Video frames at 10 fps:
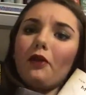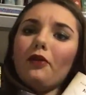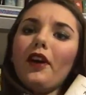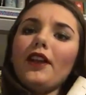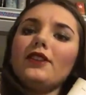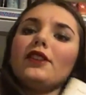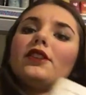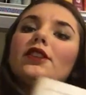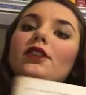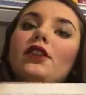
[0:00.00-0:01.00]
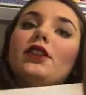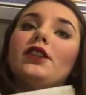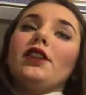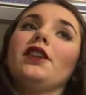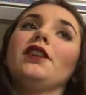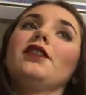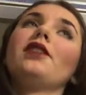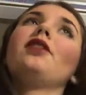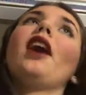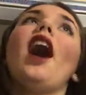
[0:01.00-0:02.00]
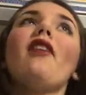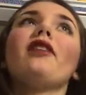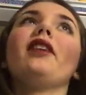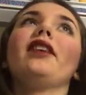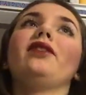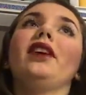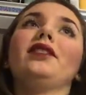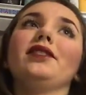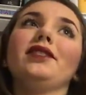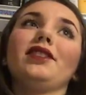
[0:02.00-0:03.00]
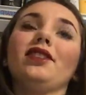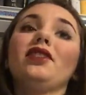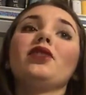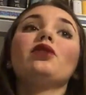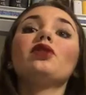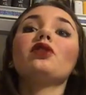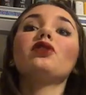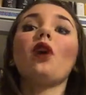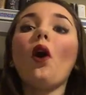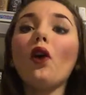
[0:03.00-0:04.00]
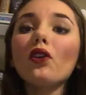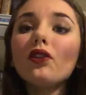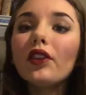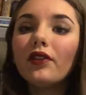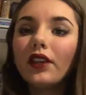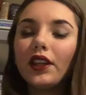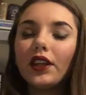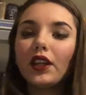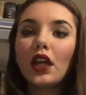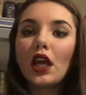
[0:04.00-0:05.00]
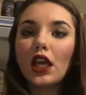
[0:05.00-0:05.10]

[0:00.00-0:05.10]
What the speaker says: Legend series is, if you haven't read a Legend series, you should totally read it.